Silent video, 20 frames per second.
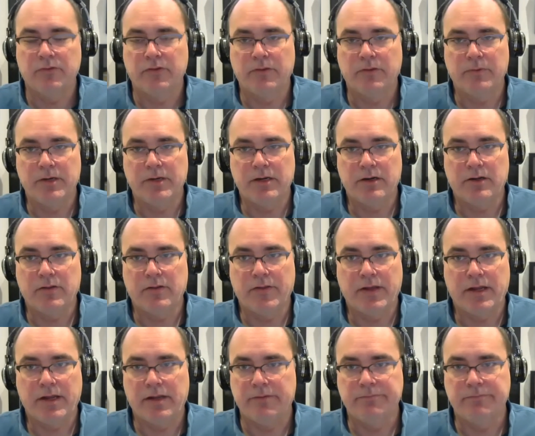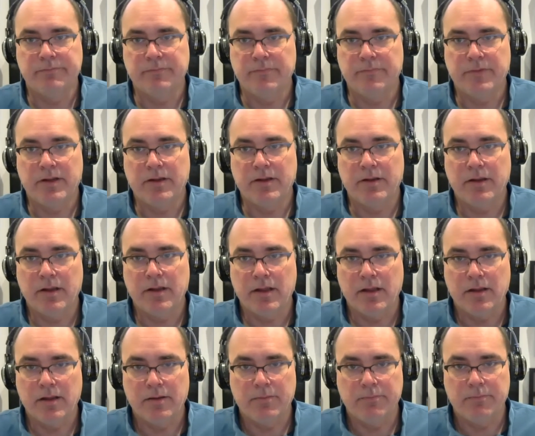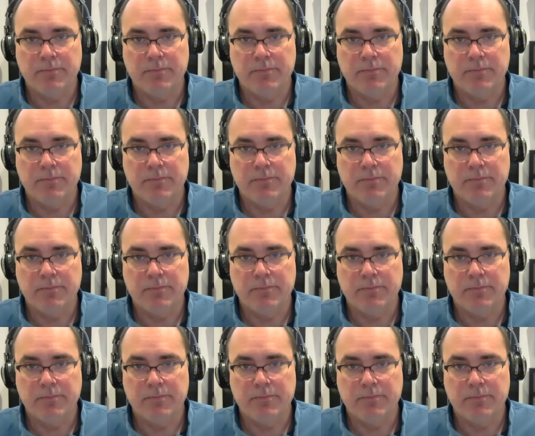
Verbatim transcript: they redid all that. Uh,